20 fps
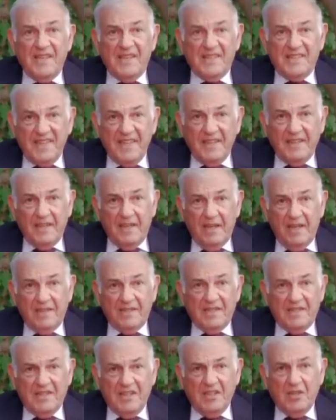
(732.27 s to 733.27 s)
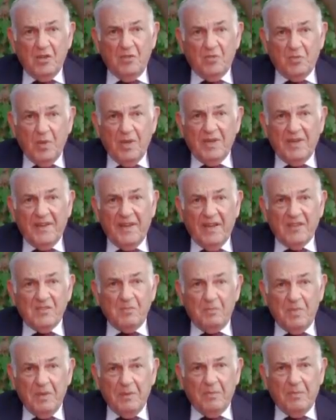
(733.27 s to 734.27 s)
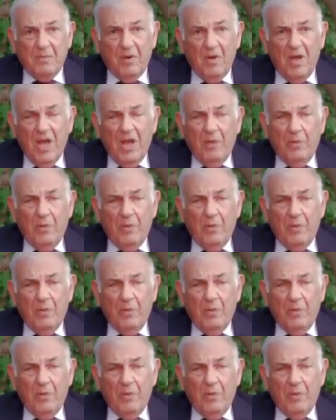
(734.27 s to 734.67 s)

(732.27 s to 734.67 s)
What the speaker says: city. It's a city of 20,000 people.